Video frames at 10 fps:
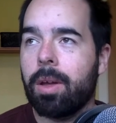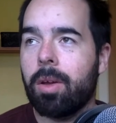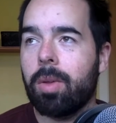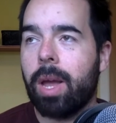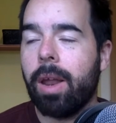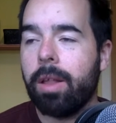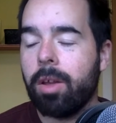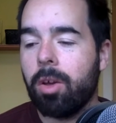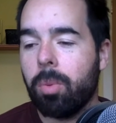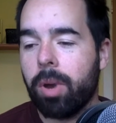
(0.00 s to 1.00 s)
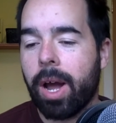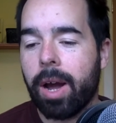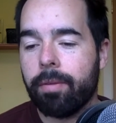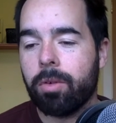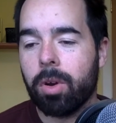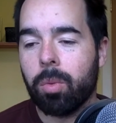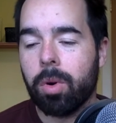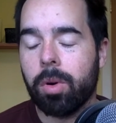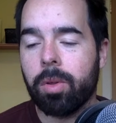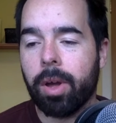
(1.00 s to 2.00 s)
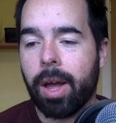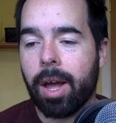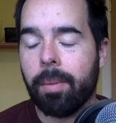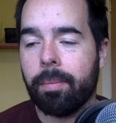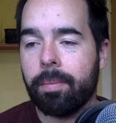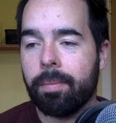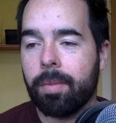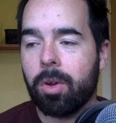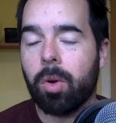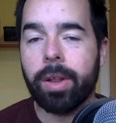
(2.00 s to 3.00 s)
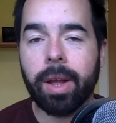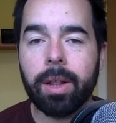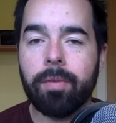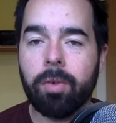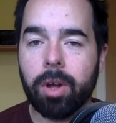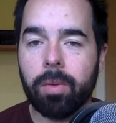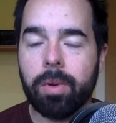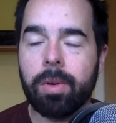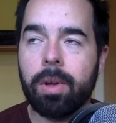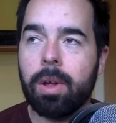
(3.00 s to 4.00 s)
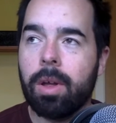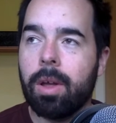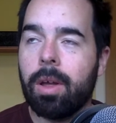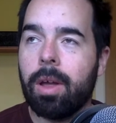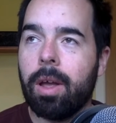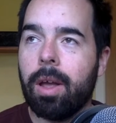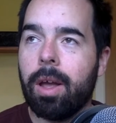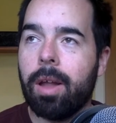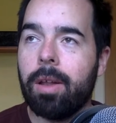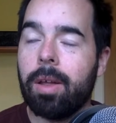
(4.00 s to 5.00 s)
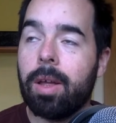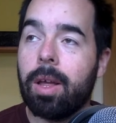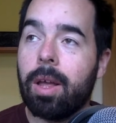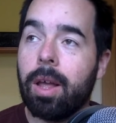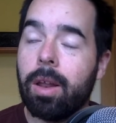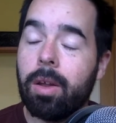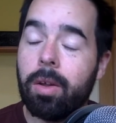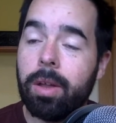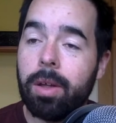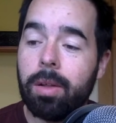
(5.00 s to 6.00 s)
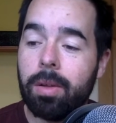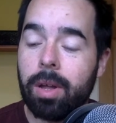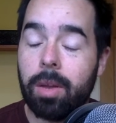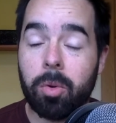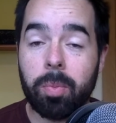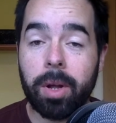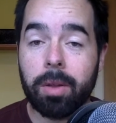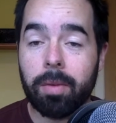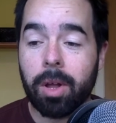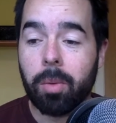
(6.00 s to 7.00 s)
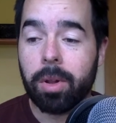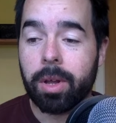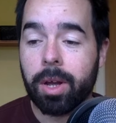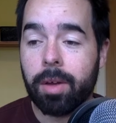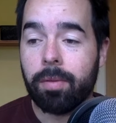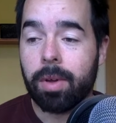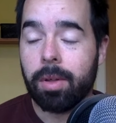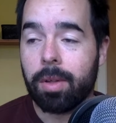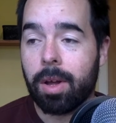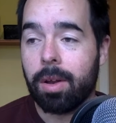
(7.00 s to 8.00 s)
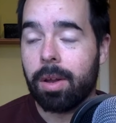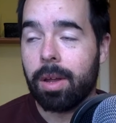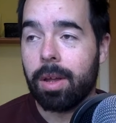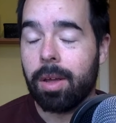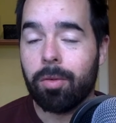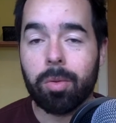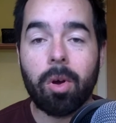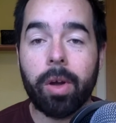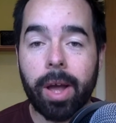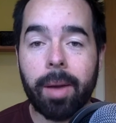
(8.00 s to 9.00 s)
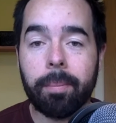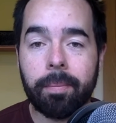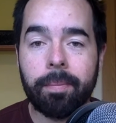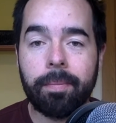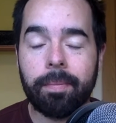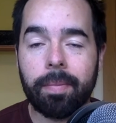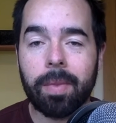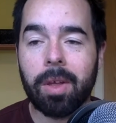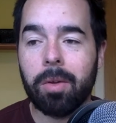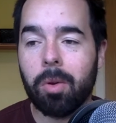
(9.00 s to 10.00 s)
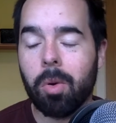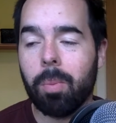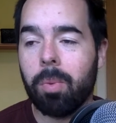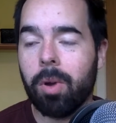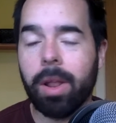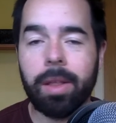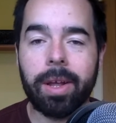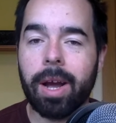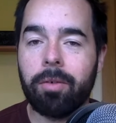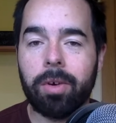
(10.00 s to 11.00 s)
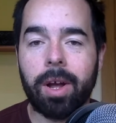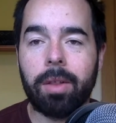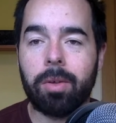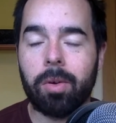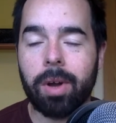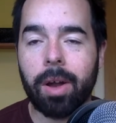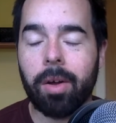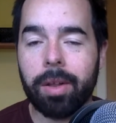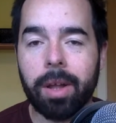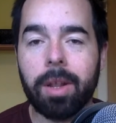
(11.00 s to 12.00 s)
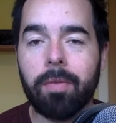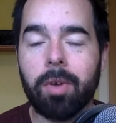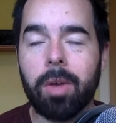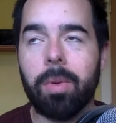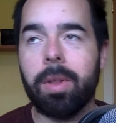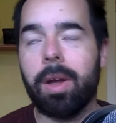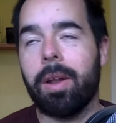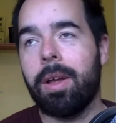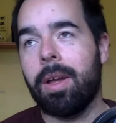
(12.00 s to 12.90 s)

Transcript: Because anything you put after the words I am, you're identifying with. And in an ideal, in a perspective that I want to have, is that it's just I am, that you don't put anything after that, so you're not identifying with that.